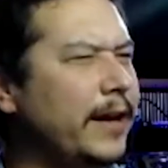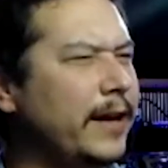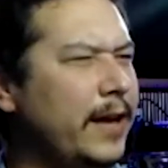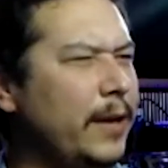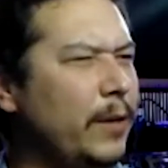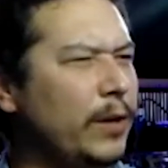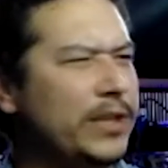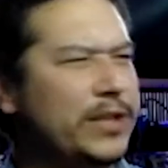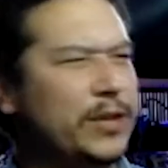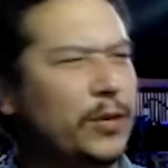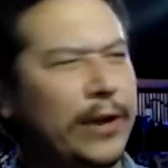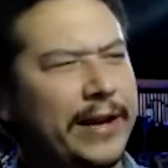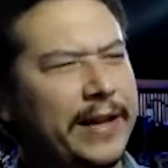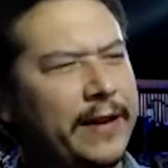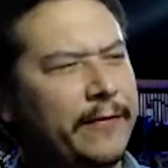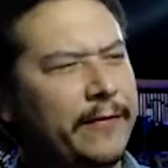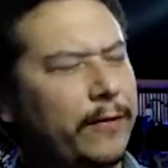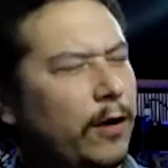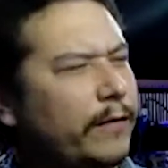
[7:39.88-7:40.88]
he was
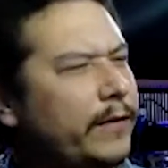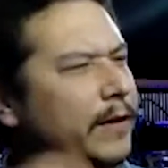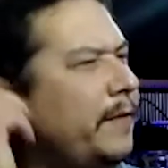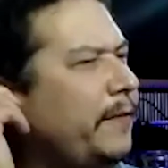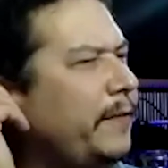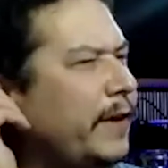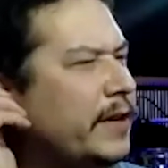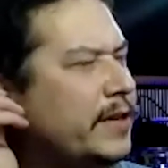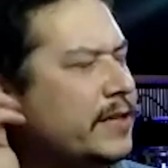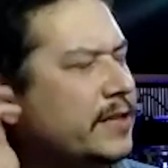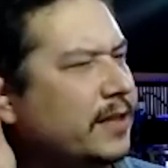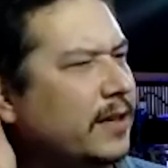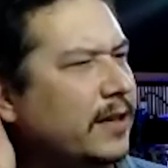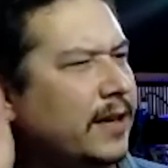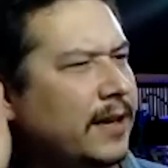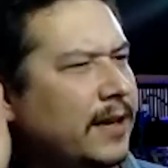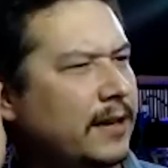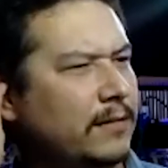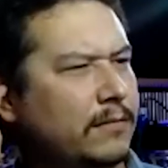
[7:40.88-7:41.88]
already involved in the first
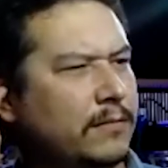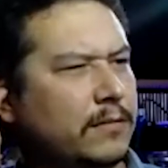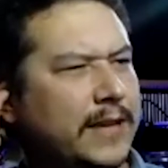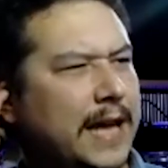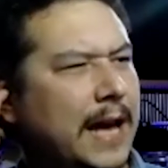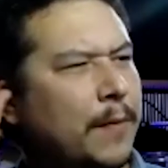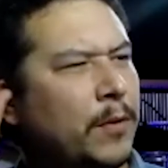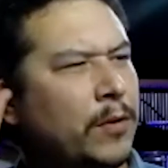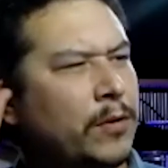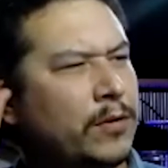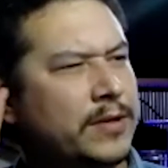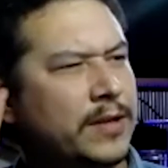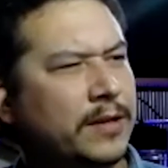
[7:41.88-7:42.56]
demos